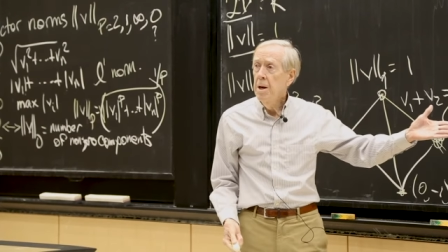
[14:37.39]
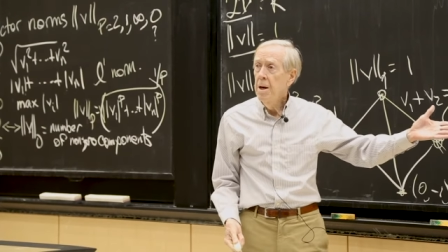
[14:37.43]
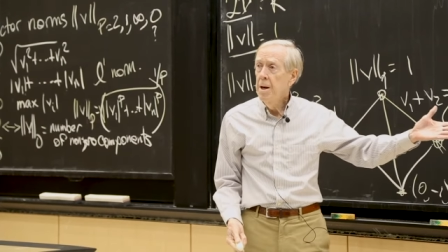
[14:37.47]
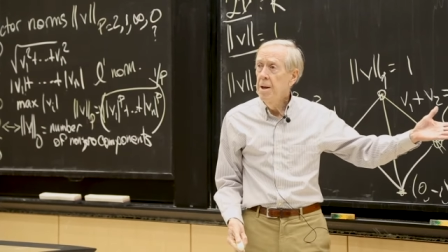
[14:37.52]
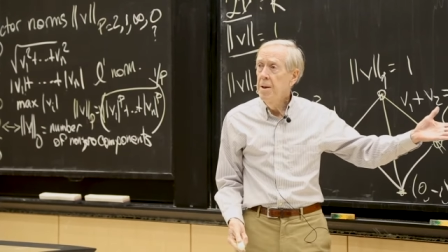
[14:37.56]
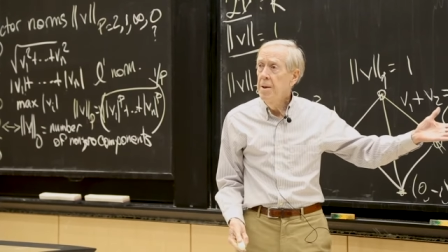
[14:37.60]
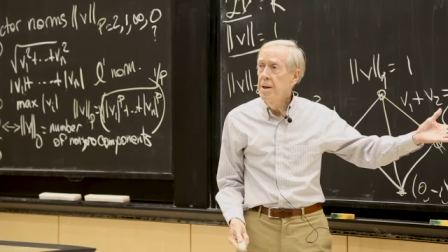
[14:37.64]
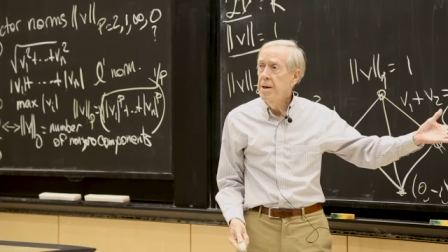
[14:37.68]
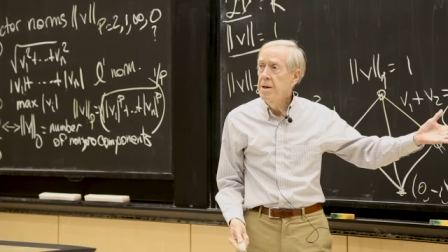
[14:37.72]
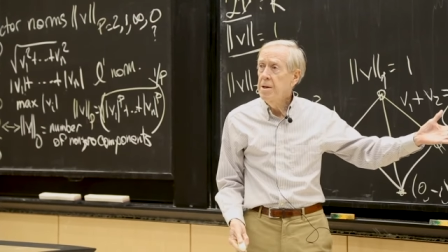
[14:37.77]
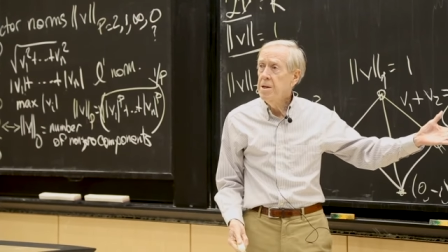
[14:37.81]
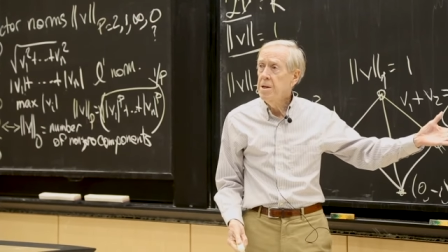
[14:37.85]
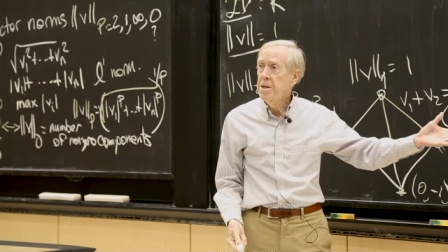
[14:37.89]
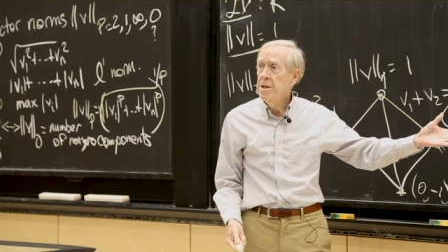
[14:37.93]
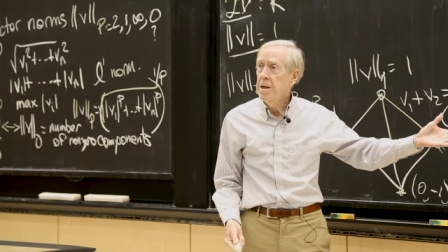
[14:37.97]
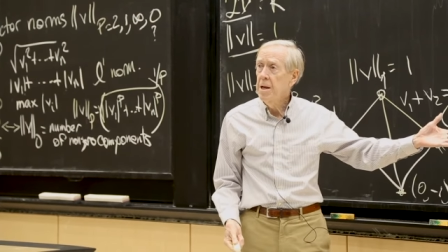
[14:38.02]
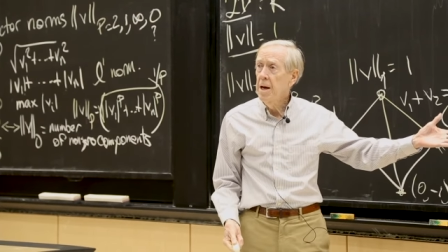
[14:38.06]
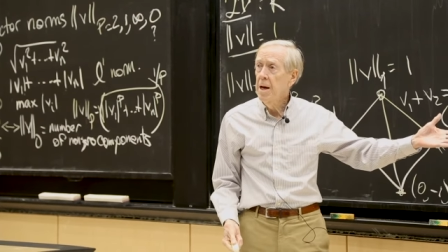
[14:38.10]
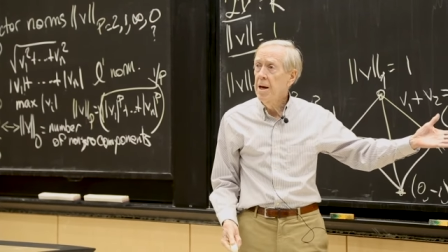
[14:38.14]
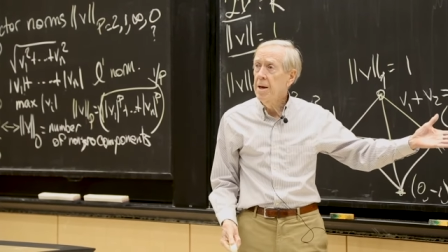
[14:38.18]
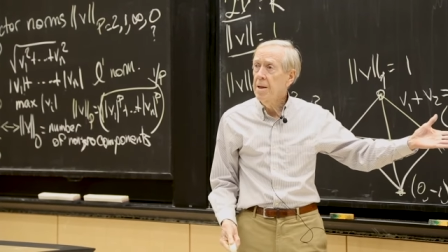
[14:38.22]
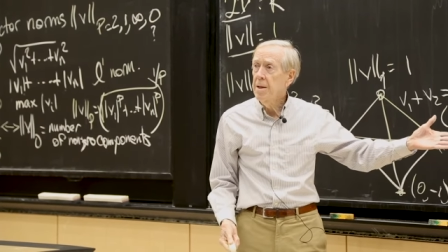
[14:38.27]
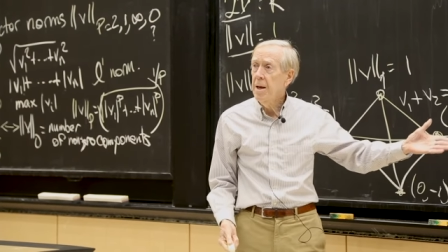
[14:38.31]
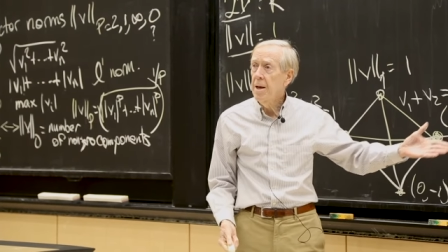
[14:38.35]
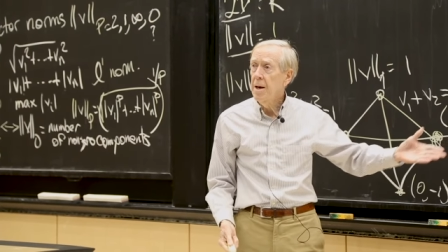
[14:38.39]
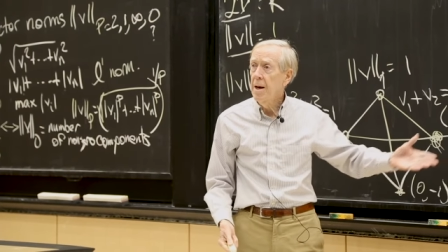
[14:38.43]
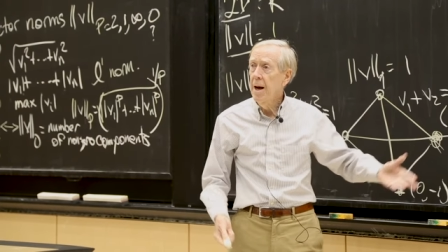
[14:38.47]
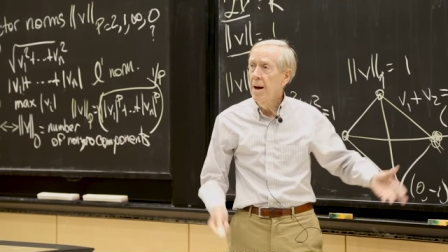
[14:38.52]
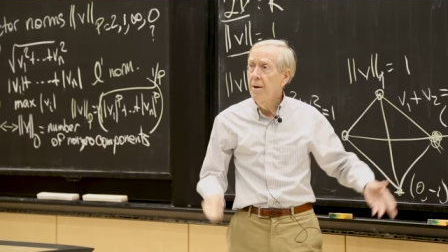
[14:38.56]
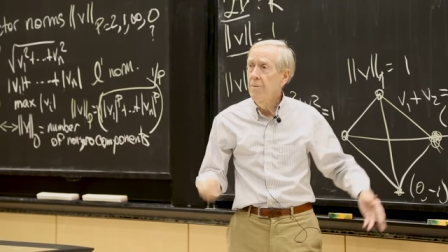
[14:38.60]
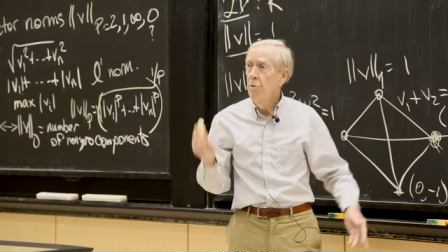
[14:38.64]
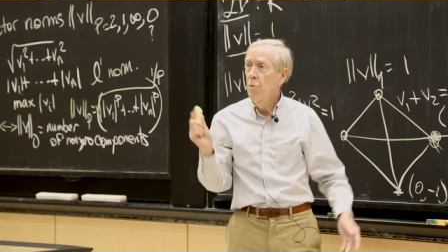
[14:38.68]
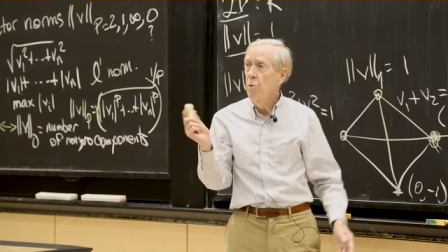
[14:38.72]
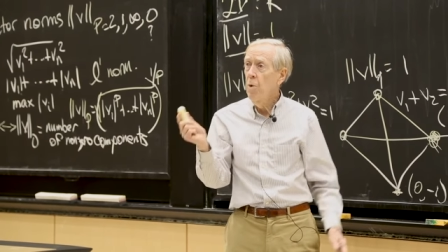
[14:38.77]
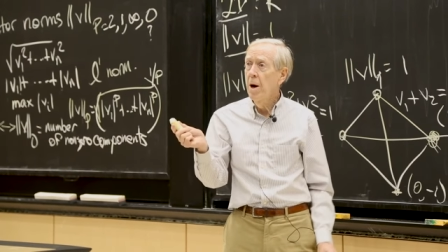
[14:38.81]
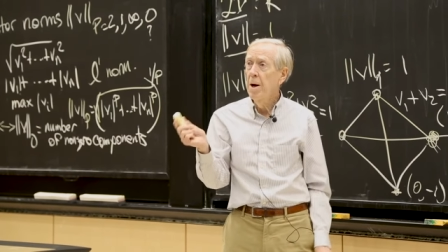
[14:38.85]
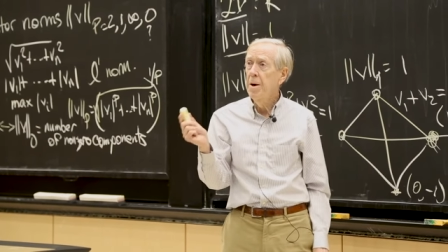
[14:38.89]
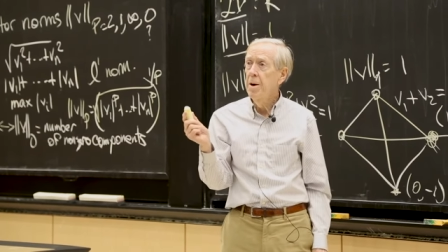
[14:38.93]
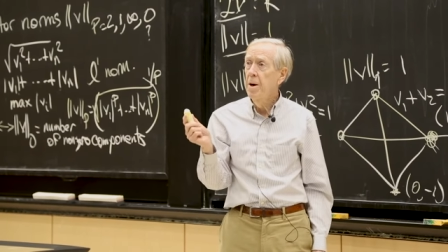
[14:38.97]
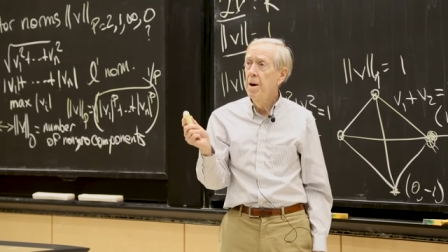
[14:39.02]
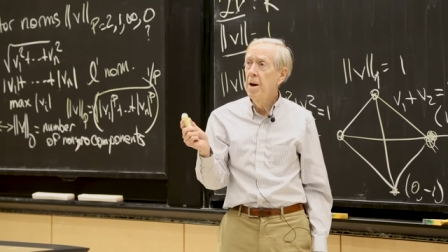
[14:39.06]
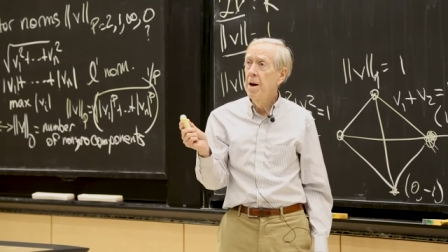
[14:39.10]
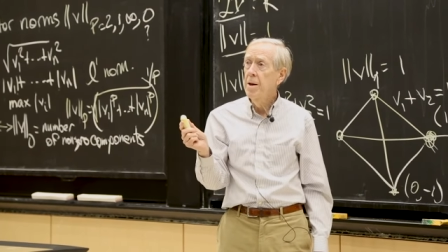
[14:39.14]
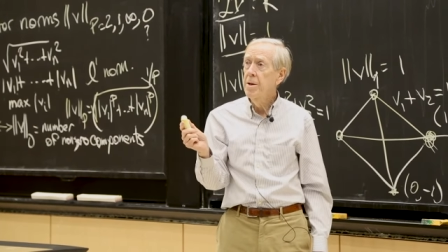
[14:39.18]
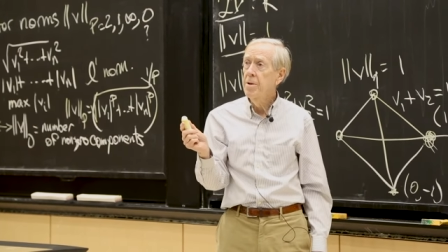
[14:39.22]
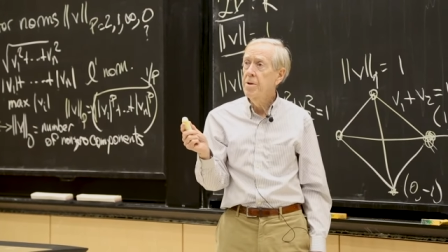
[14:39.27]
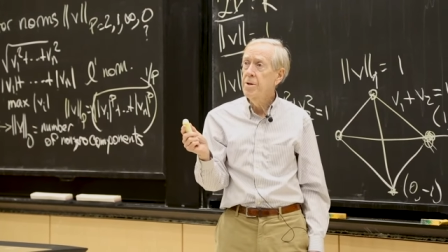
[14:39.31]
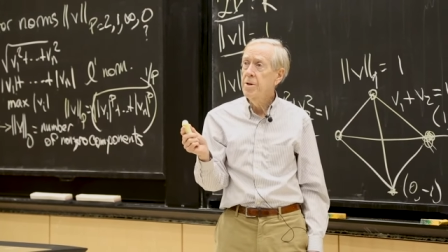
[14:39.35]
in this thing that have one
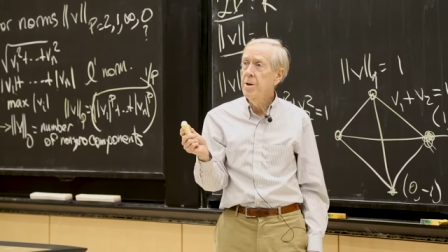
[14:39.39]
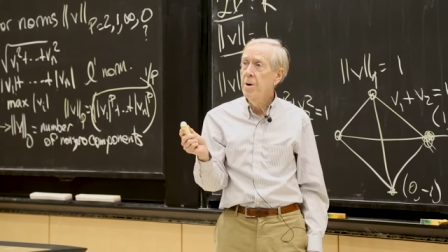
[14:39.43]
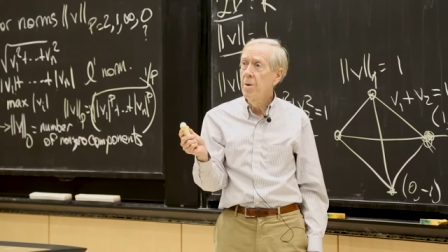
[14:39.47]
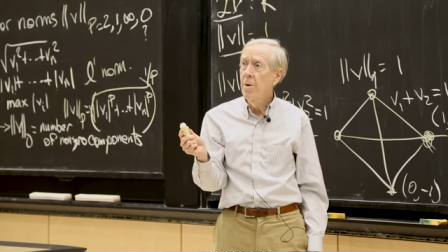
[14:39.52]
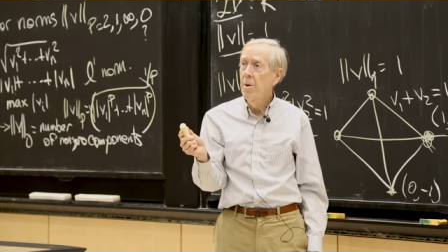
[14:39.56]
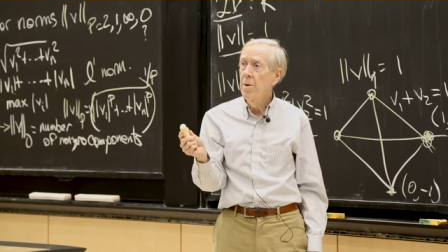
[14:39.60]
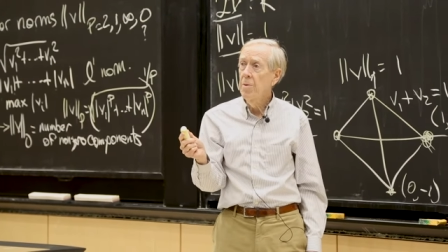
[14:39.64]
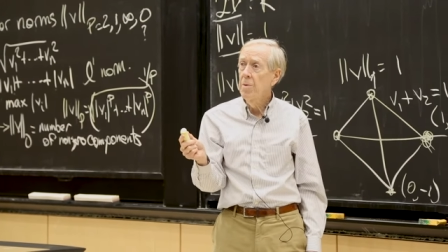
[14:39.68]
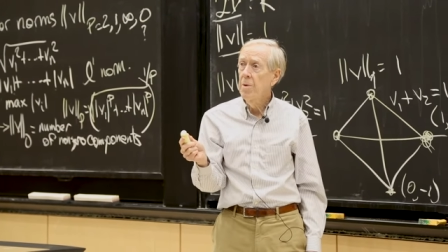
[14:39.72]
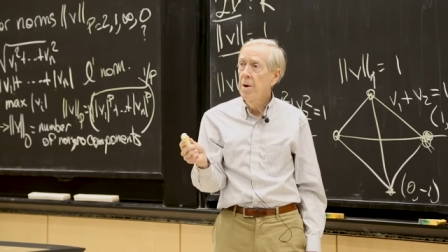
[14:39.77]
non-zero,